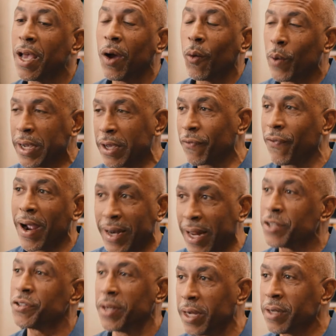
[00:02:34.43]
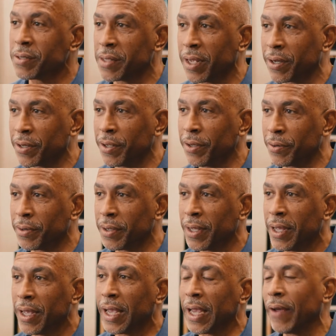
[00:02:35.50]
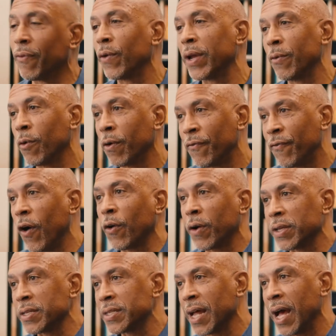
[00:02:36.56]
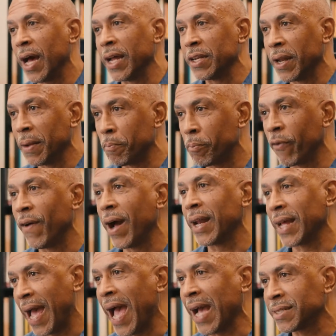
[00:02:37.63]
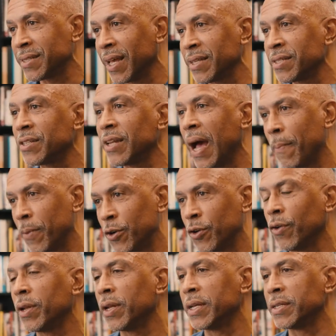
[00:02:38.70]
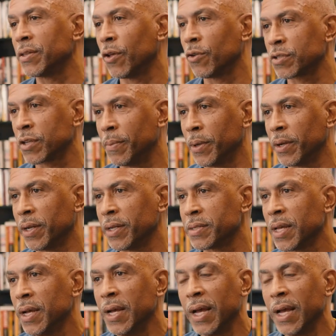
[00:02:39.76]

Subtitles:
We could find engineers there too, if we were focused on providing access to opportunities in those communities.